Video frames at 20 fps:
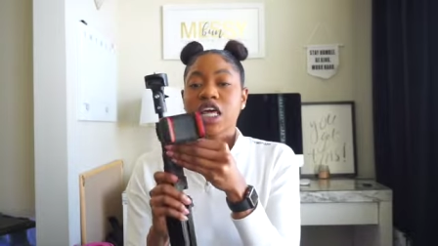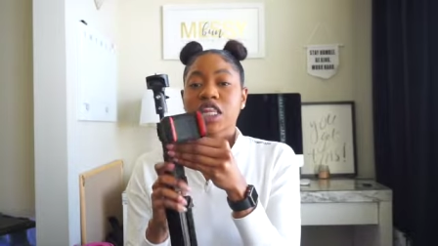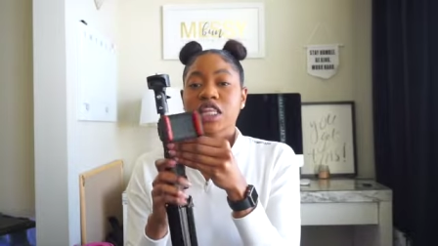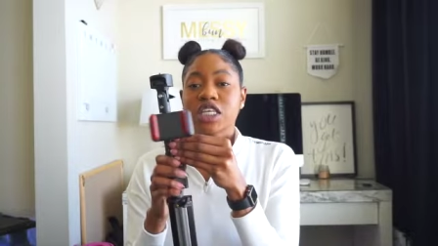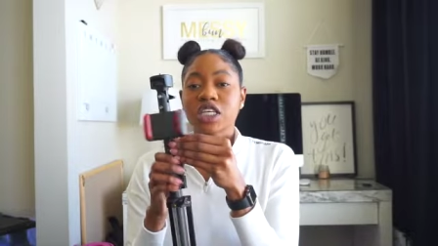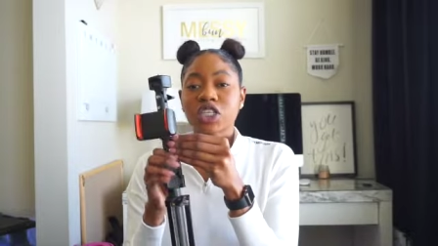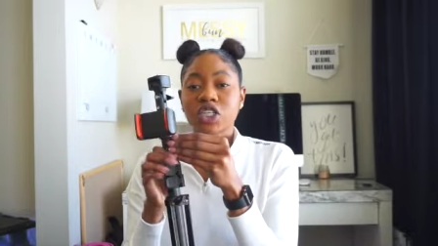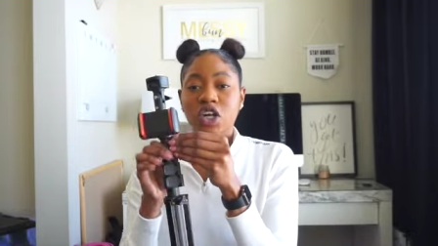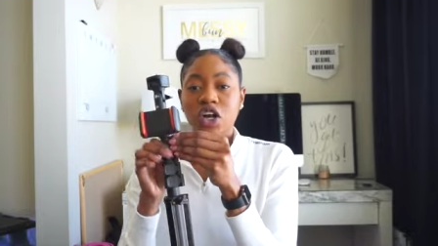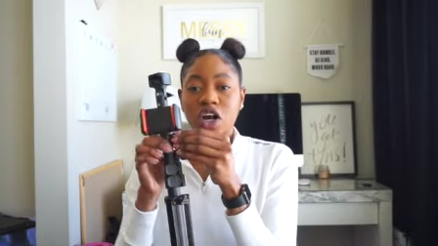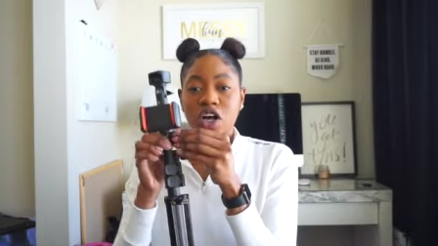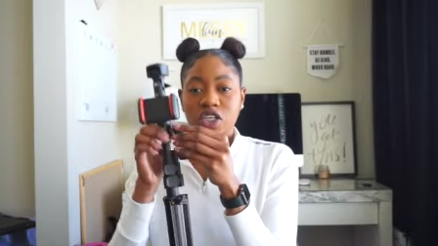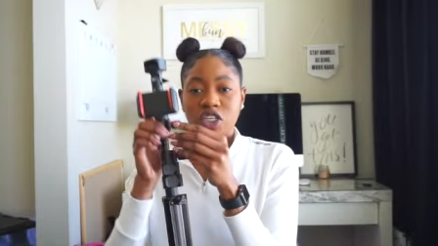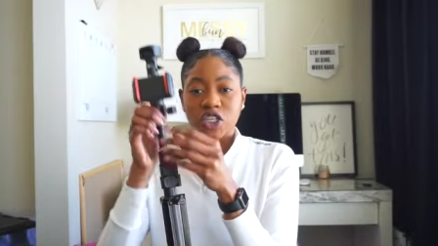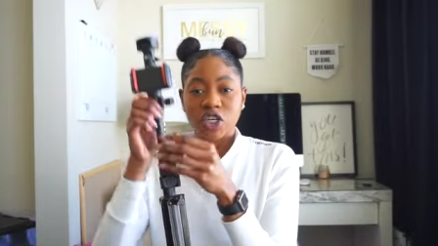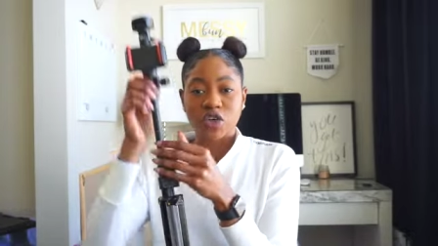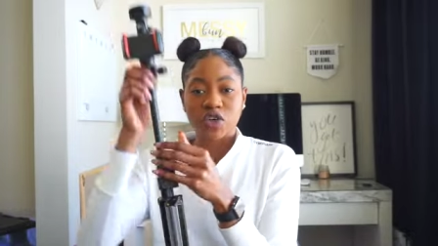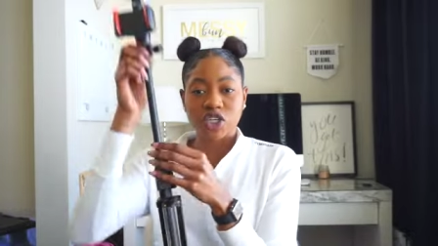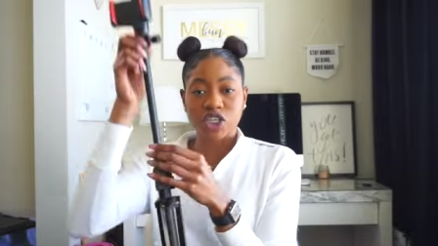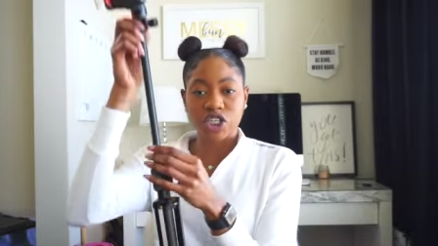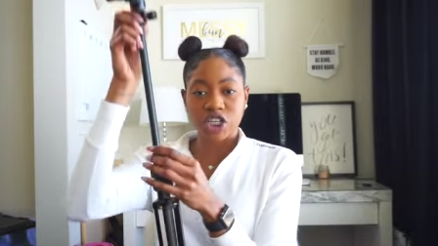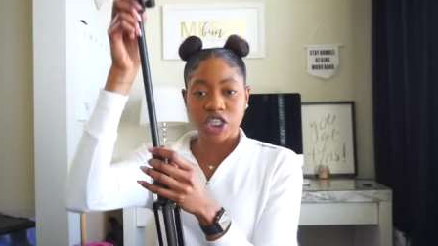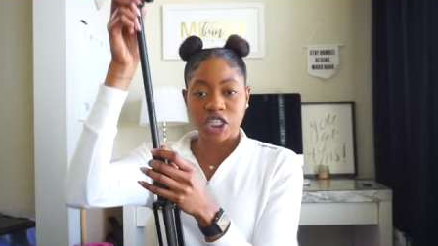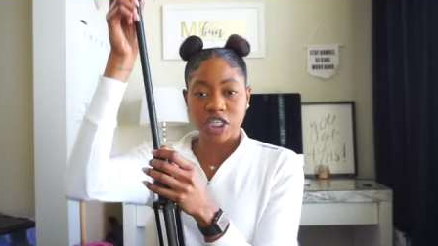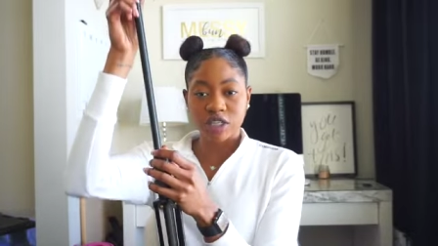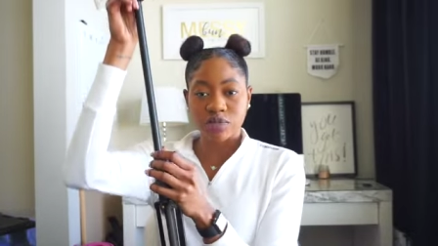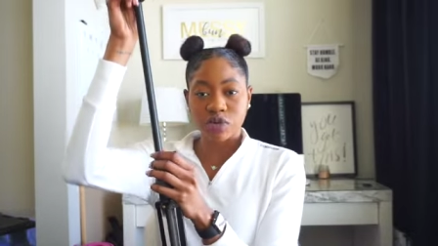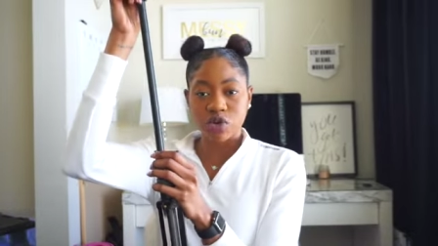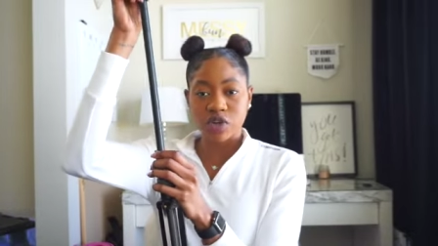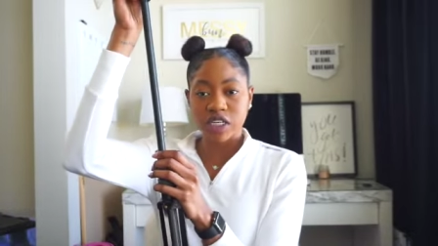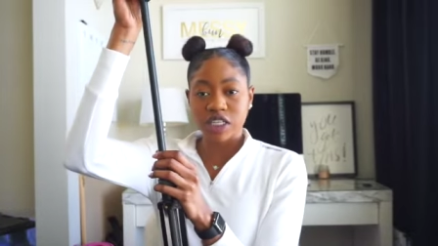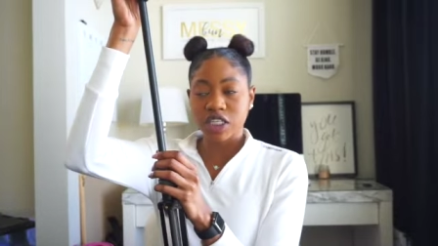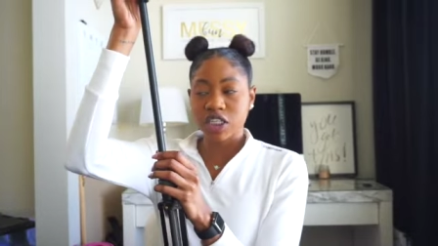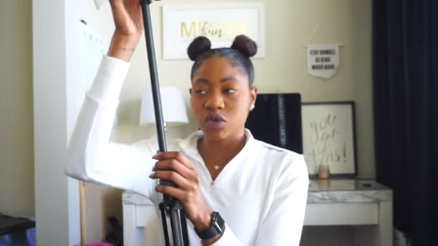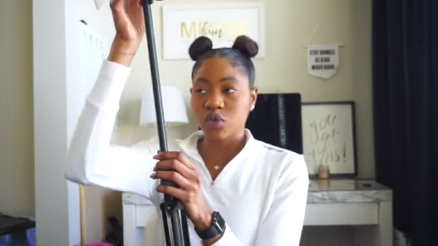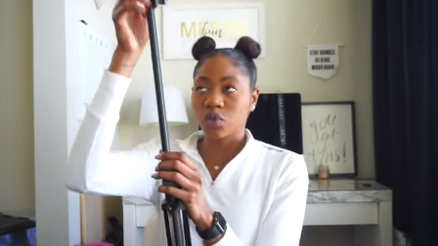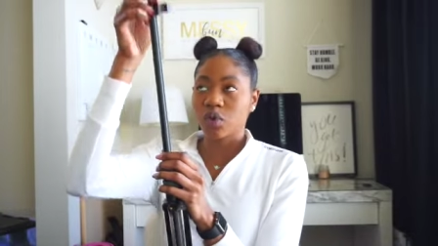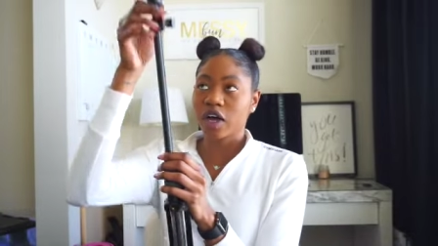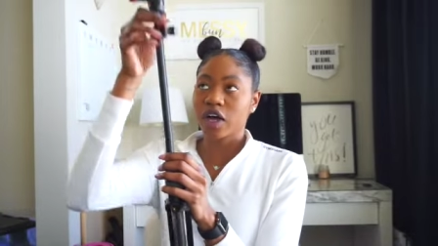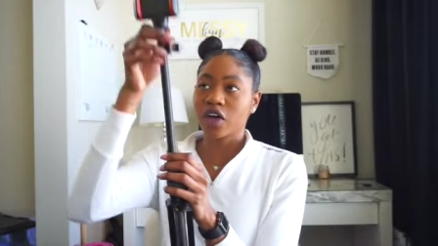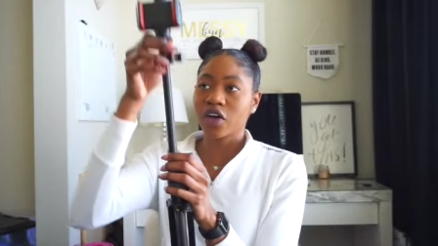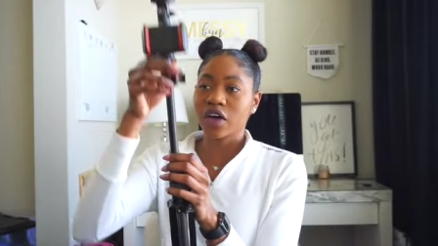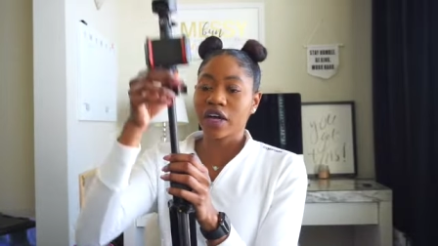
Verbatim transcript: These are also adjustable as well,